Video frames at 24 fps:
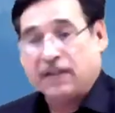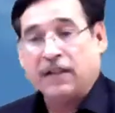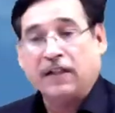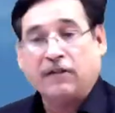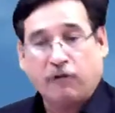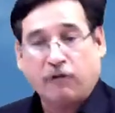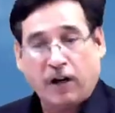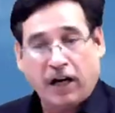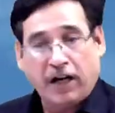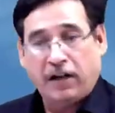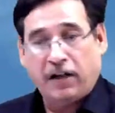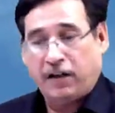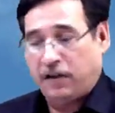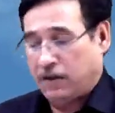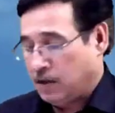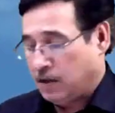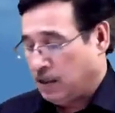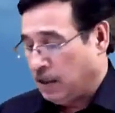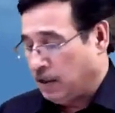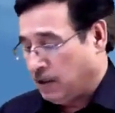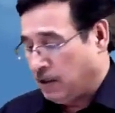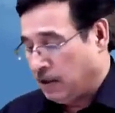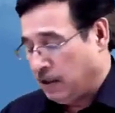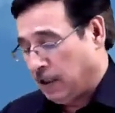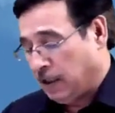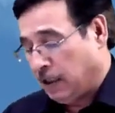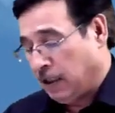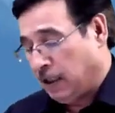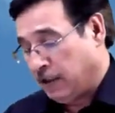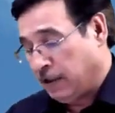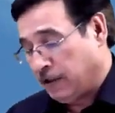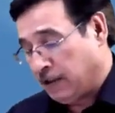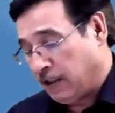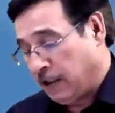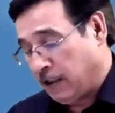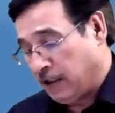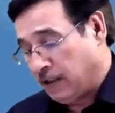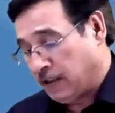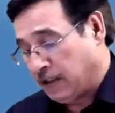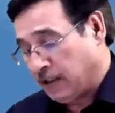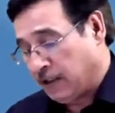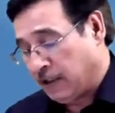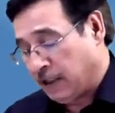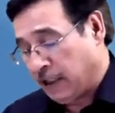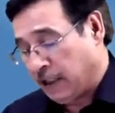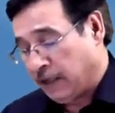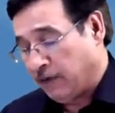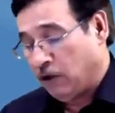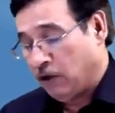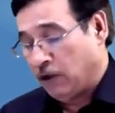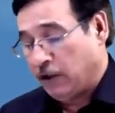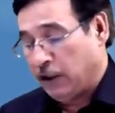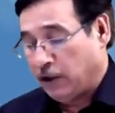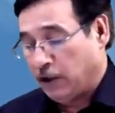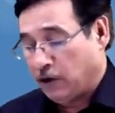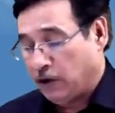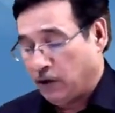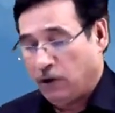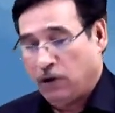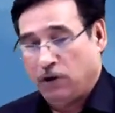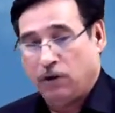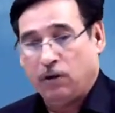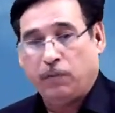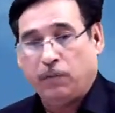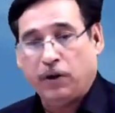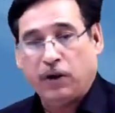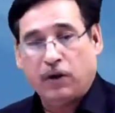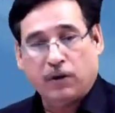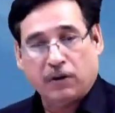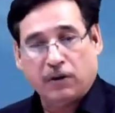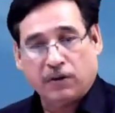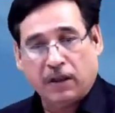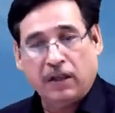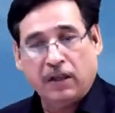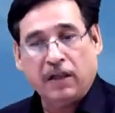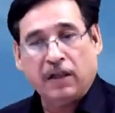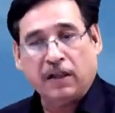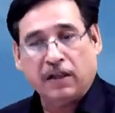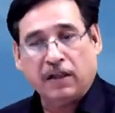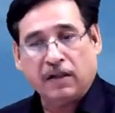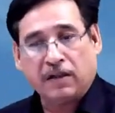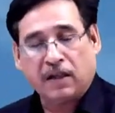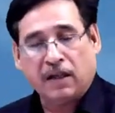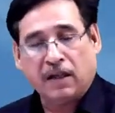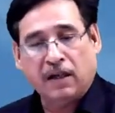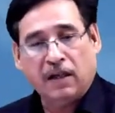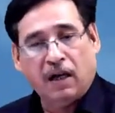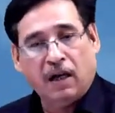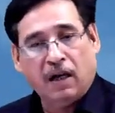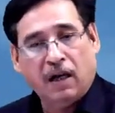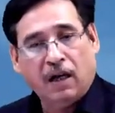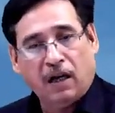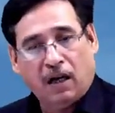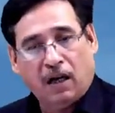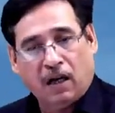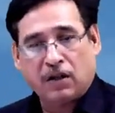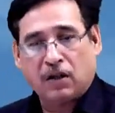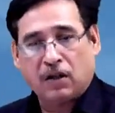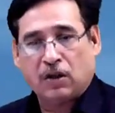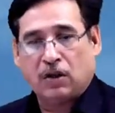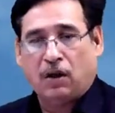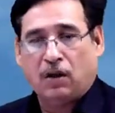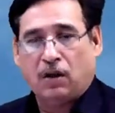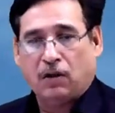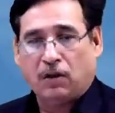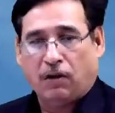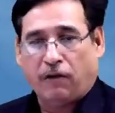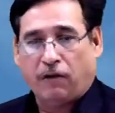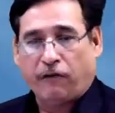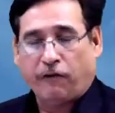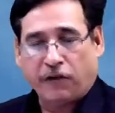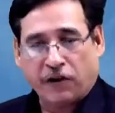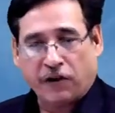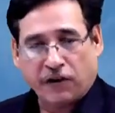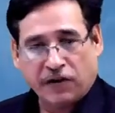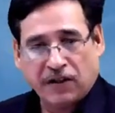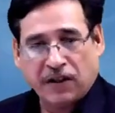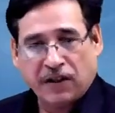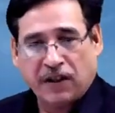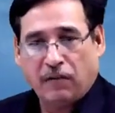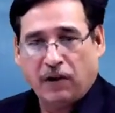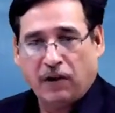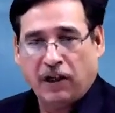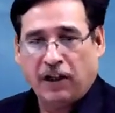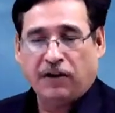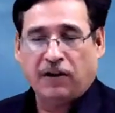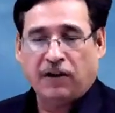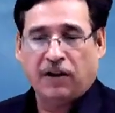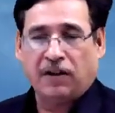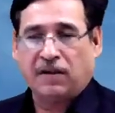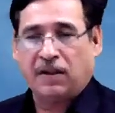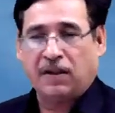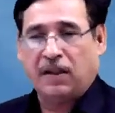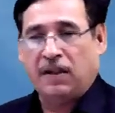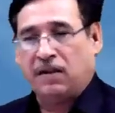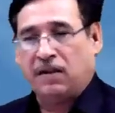Why it is considered as an asset, I have already told you, because it is a sort of receivable in the sense